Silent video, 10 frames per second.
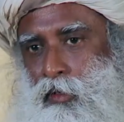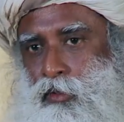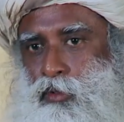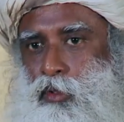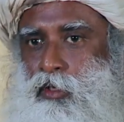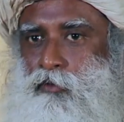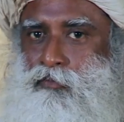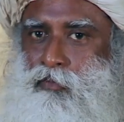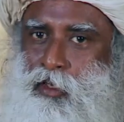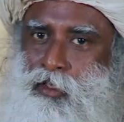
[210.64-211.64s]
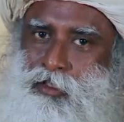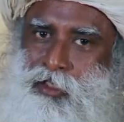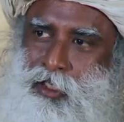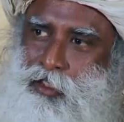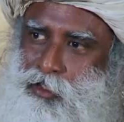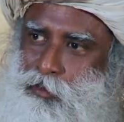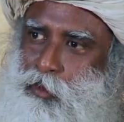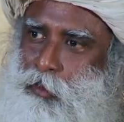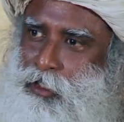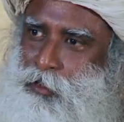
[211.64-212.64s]
So if Seize the
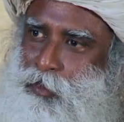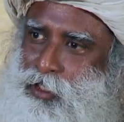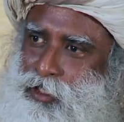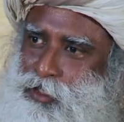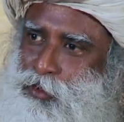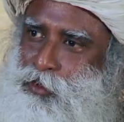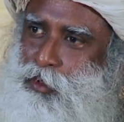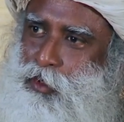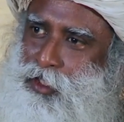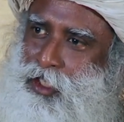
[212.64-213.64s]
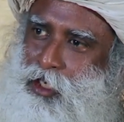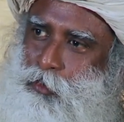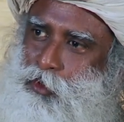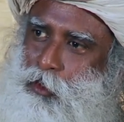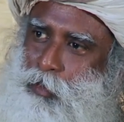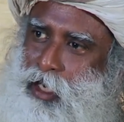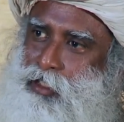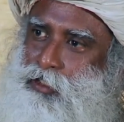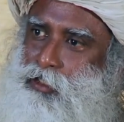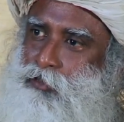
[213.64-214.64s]
moment means you do not think about the
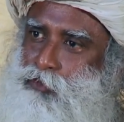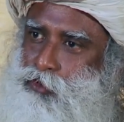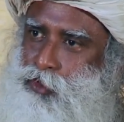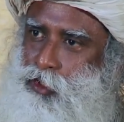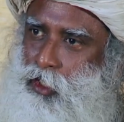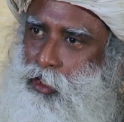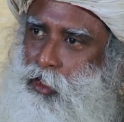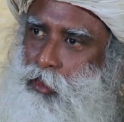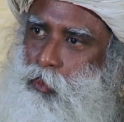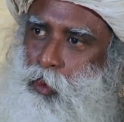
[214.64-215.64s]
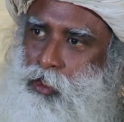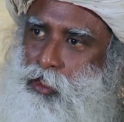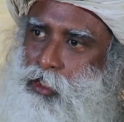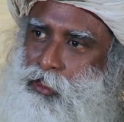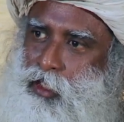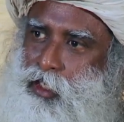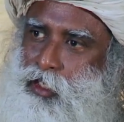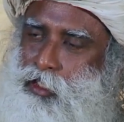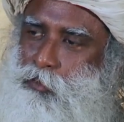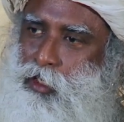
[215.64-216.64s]
past and the future. What they're
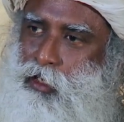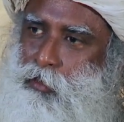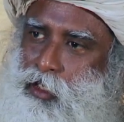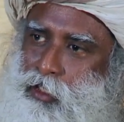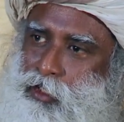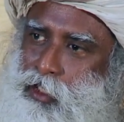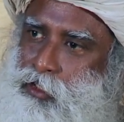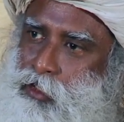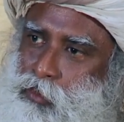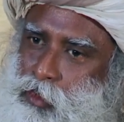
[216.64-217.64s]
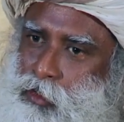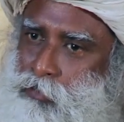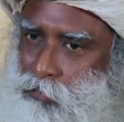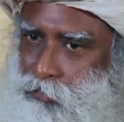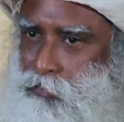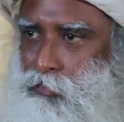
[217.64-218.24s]
saying is become an insect or a worm.